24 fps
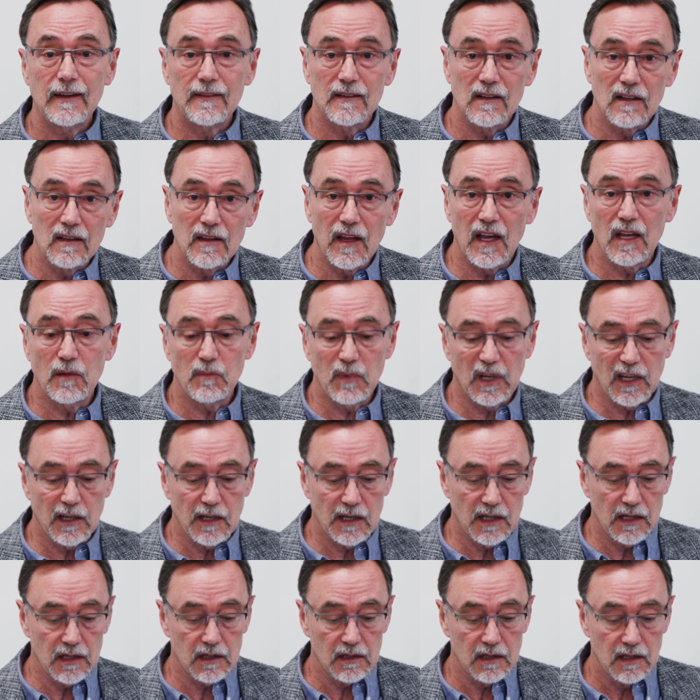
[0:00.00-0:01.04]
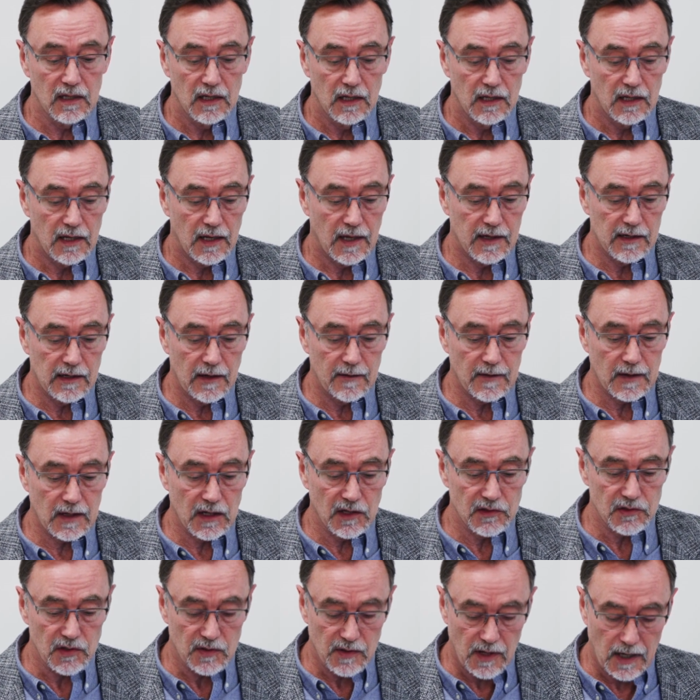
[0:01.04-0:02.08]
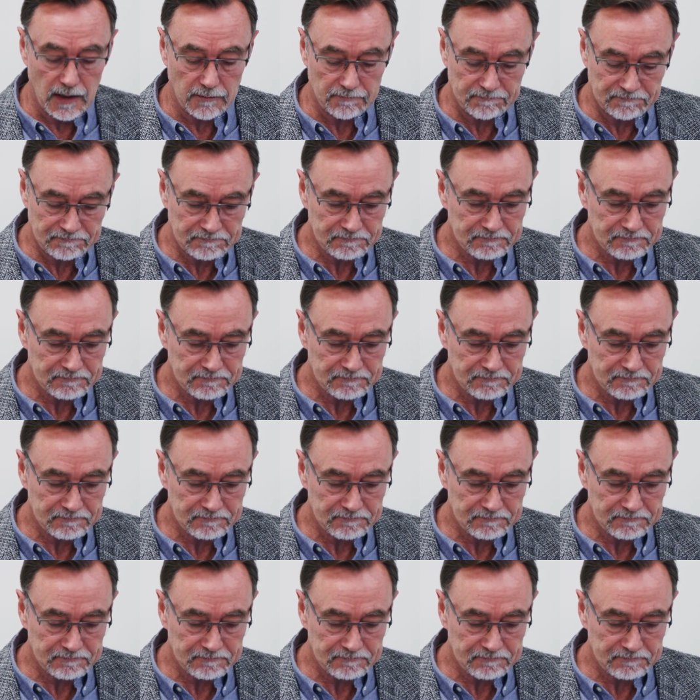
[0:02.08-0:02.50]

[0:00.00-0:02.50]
in the lay media and on the internet.